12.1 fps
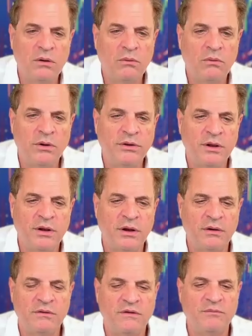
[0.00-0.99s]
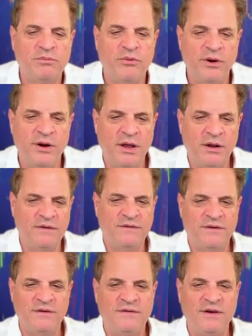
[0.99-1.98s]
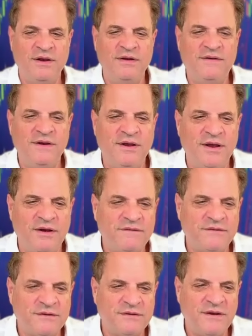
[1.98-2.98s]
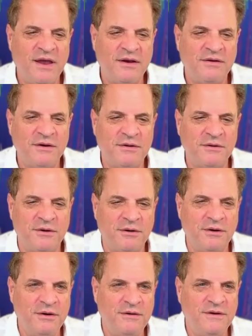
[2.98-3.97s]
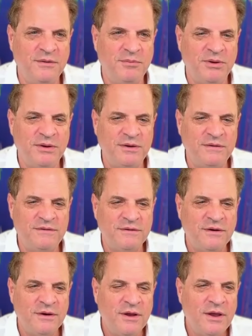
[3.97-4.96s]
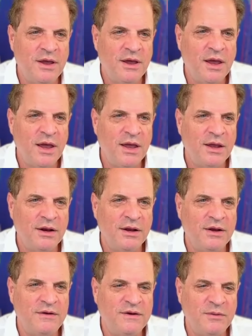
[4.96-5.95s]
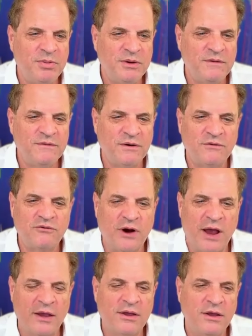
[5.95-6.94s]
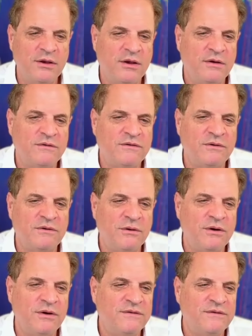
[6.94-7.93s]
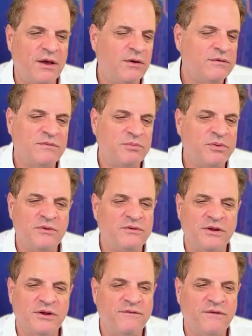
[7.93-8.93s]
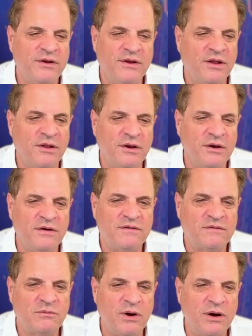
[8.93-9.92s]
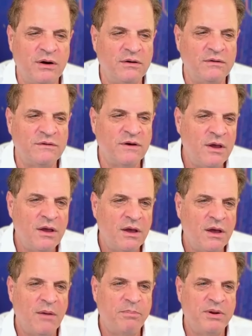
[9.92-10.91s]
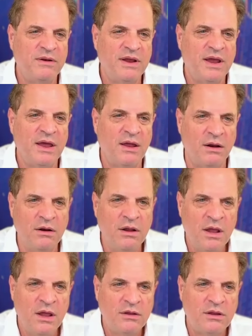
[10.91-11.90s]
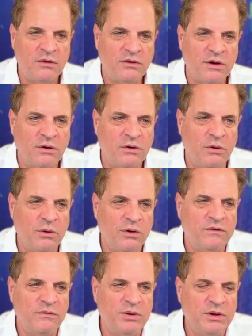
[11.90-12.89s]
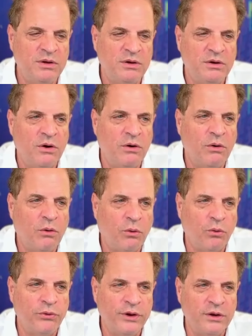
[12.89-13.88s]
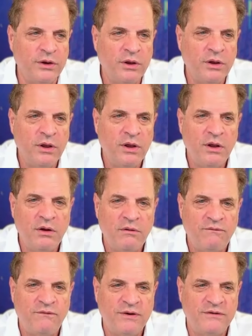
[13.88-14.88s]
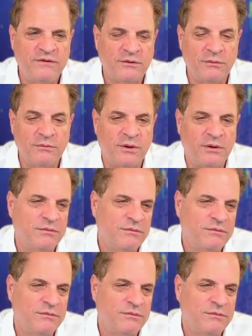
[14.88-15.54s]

one thing I would just point out is these ETFs technically are ETPs, and ETPs are tracking securities now. Supposedly, Fidelity swears up and down that they're going to be uh, holding physical. Well,